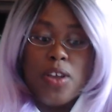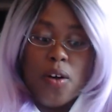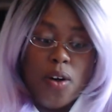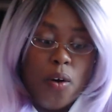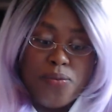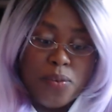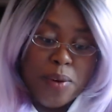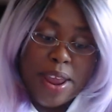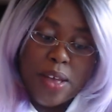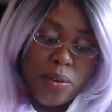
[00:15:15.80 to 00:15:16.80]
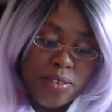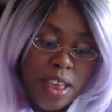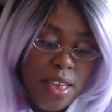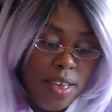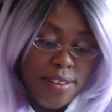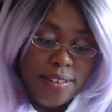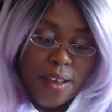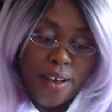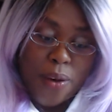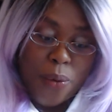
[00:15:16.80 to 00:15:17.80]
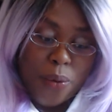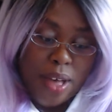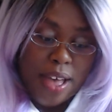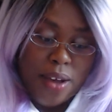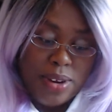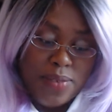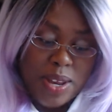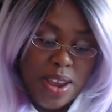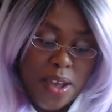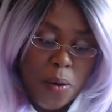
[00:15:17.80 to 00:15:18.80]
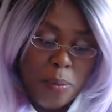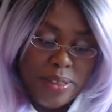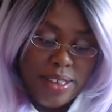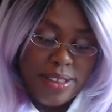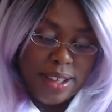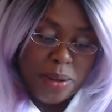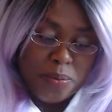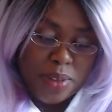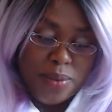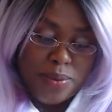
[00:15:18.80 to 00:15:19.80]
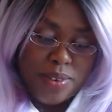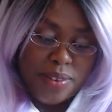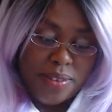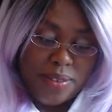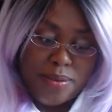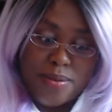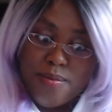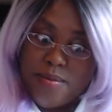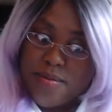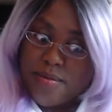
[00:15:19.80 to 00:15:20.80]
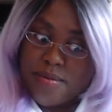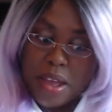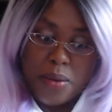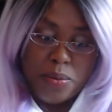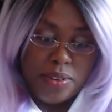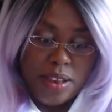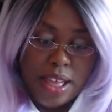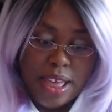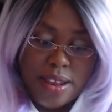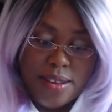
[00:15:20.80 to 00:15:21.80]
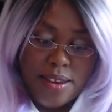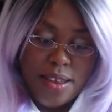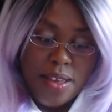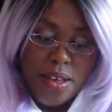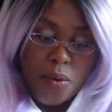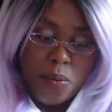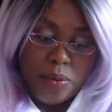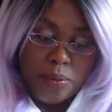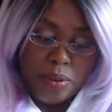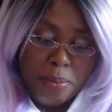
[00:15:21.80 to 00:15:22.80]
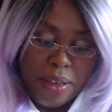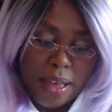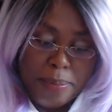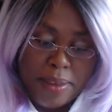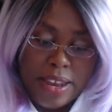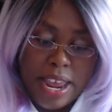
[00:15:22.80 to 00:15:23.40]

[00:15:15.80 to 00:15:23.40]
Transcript: off the rails. So I don't even know, but that that was that was not what was popping.